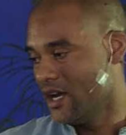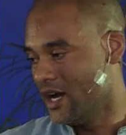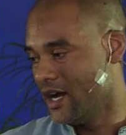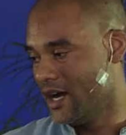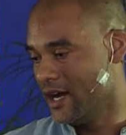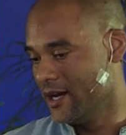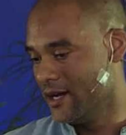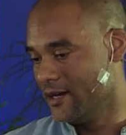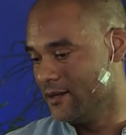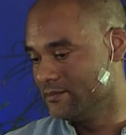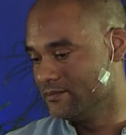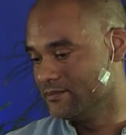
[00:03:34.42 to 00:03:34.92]

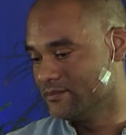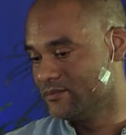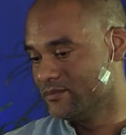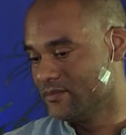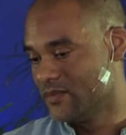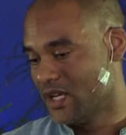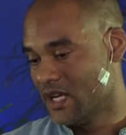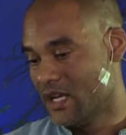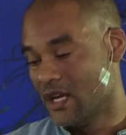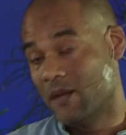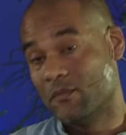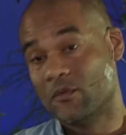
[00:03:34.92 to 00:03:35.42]
Um,
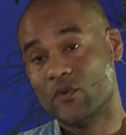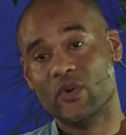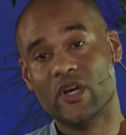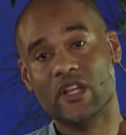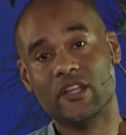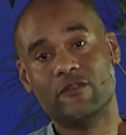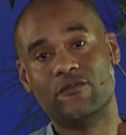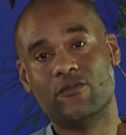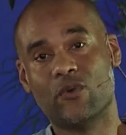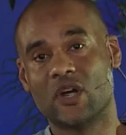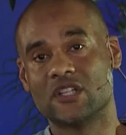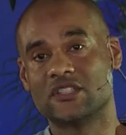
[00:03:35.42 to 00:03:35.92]
I'm a
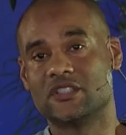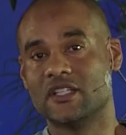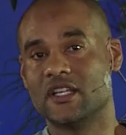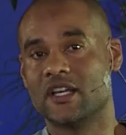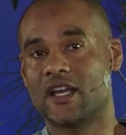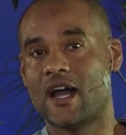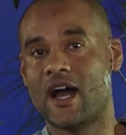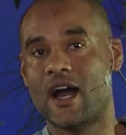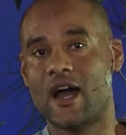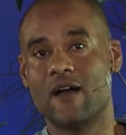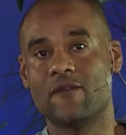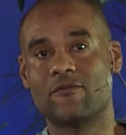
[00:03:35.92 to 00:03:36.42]
really fortunate
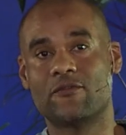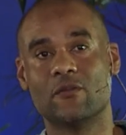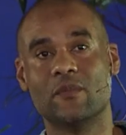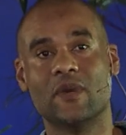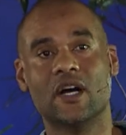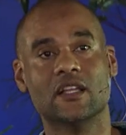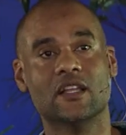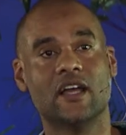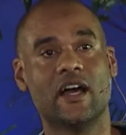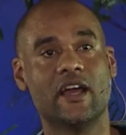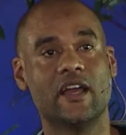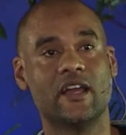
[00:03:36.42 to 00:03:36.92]
guy. I'm from
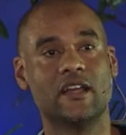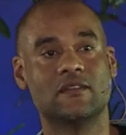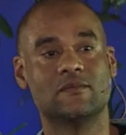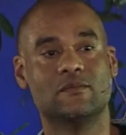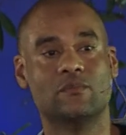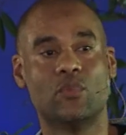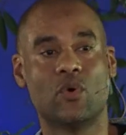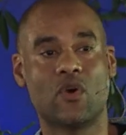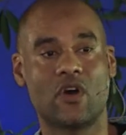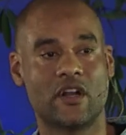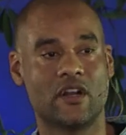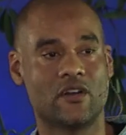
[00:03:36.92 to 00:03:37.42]
LA,
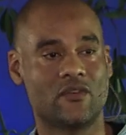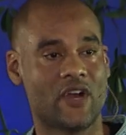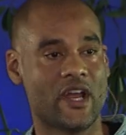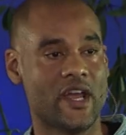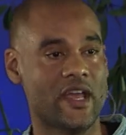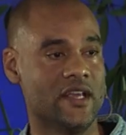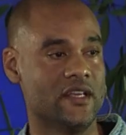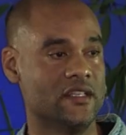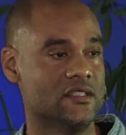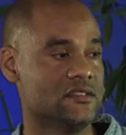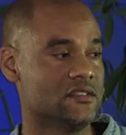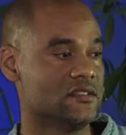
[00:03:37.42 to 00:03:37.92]
born and
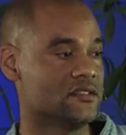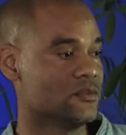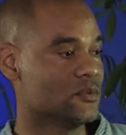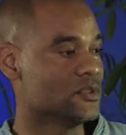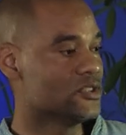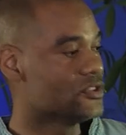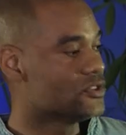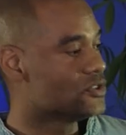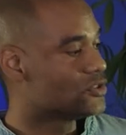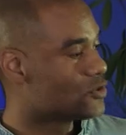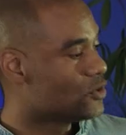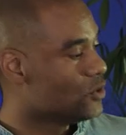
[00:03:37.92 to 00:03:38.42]
raised,
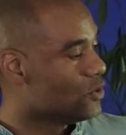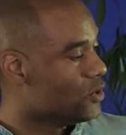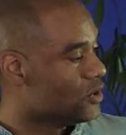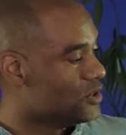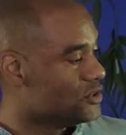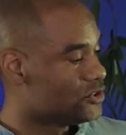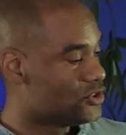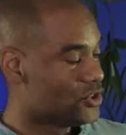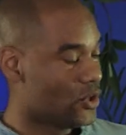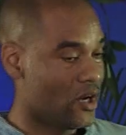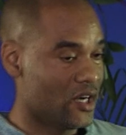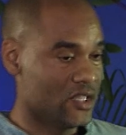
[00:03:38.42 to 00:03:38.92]
went to school
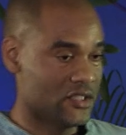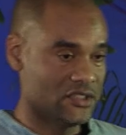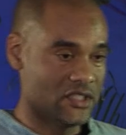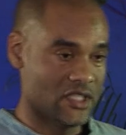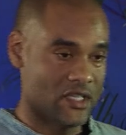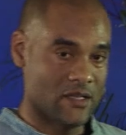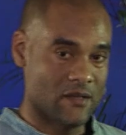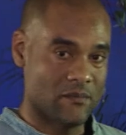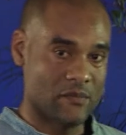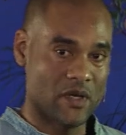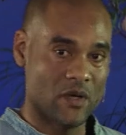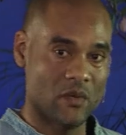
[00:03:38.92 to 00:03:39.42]
in
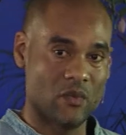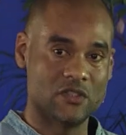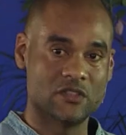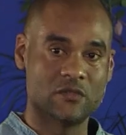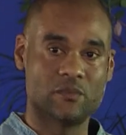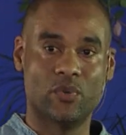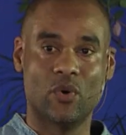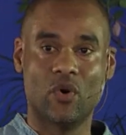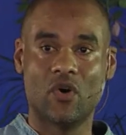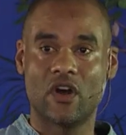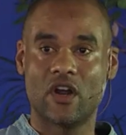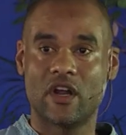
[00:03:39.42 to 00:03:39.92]
Georgia, but was
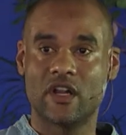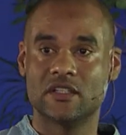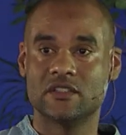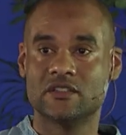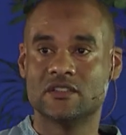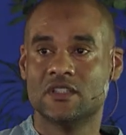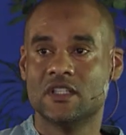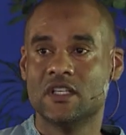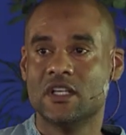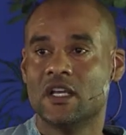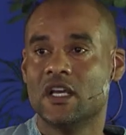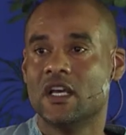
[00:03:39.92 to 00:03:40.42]
born
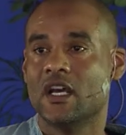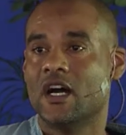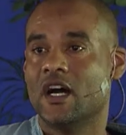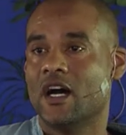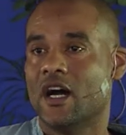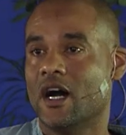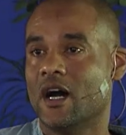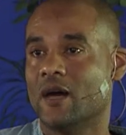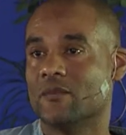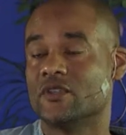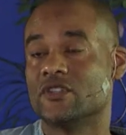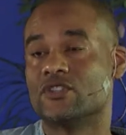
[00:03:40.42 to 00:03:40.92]

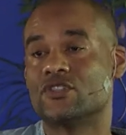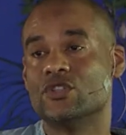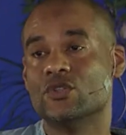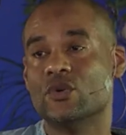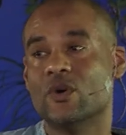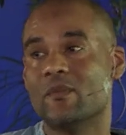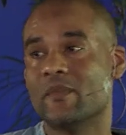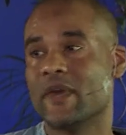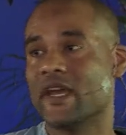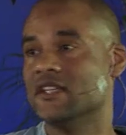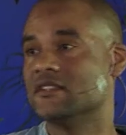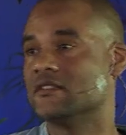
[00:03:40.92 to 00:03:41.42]
um, to
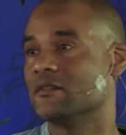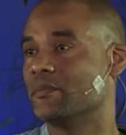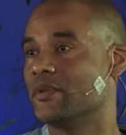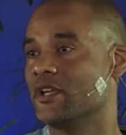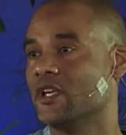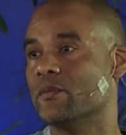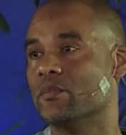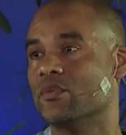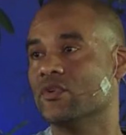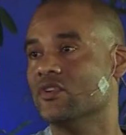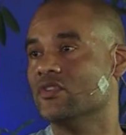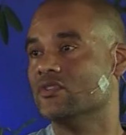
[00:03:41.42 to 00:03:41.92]
two amazing
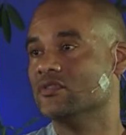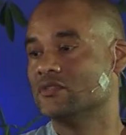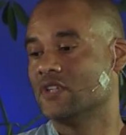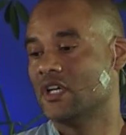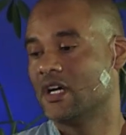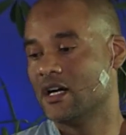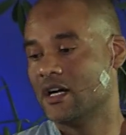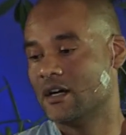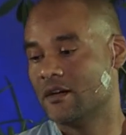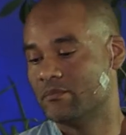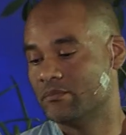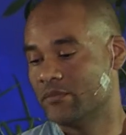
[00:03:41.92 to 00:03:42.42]
people.
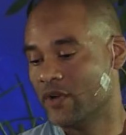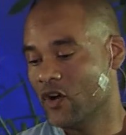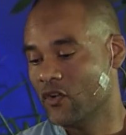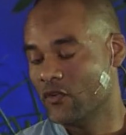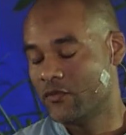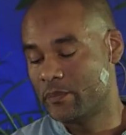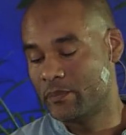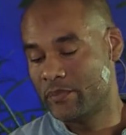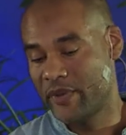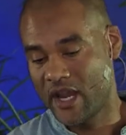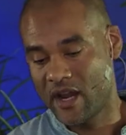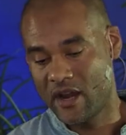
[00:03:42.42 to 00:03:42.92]
Uh, both
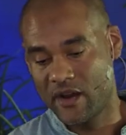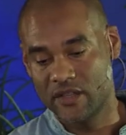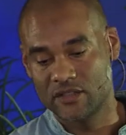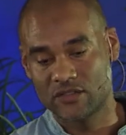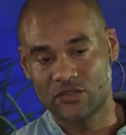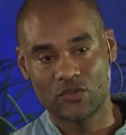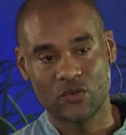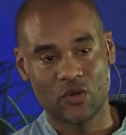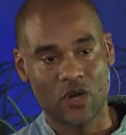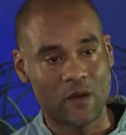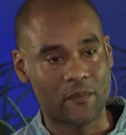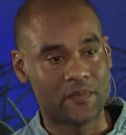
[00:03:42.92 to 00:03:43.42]
parents
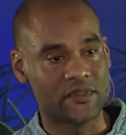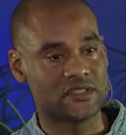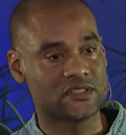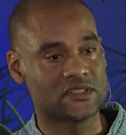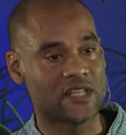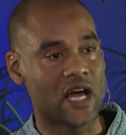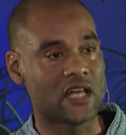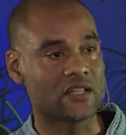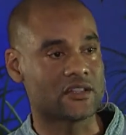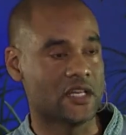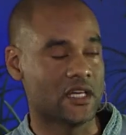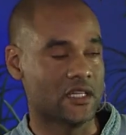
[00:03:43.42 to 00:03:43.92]
grew up in
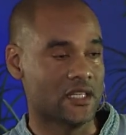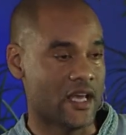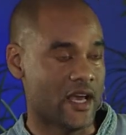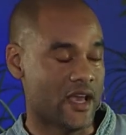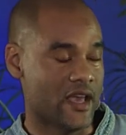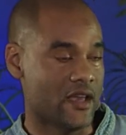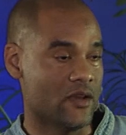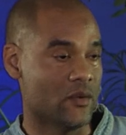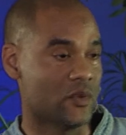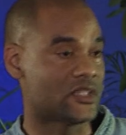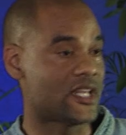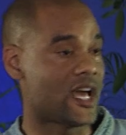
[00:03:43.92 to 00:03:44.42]
South
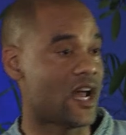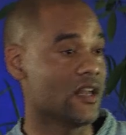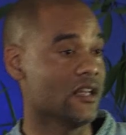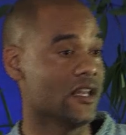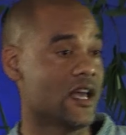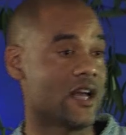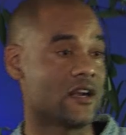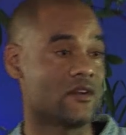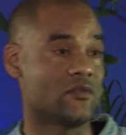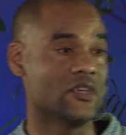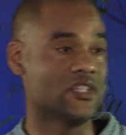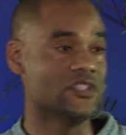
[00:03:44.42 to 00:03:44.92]
LA without a
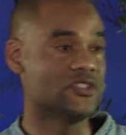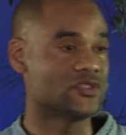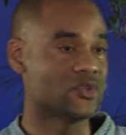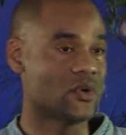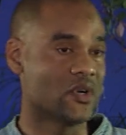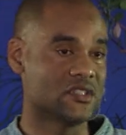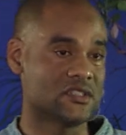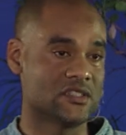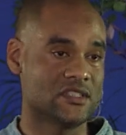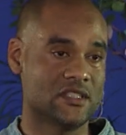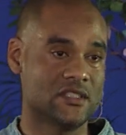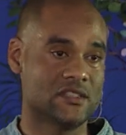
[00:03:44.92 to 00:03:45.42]
lot of
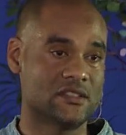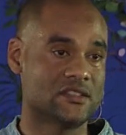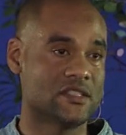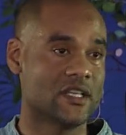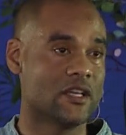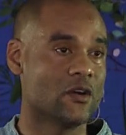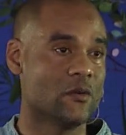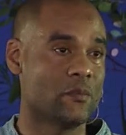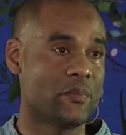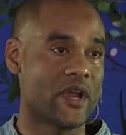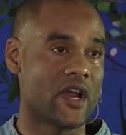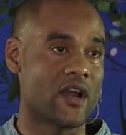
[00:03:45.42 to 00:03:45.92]
resources,
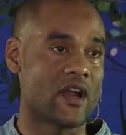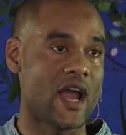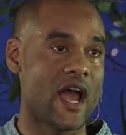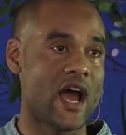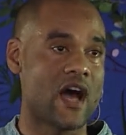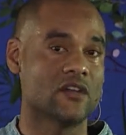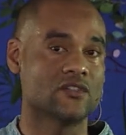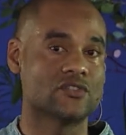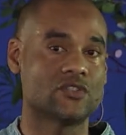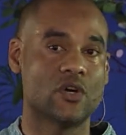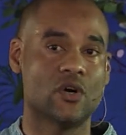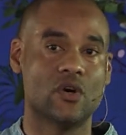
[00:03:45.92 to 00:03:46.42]
single parent
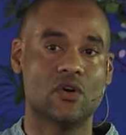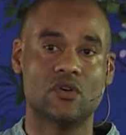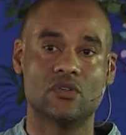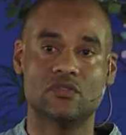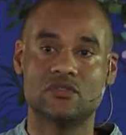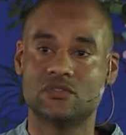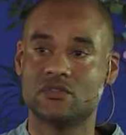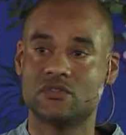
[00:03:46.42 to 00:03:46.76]
household,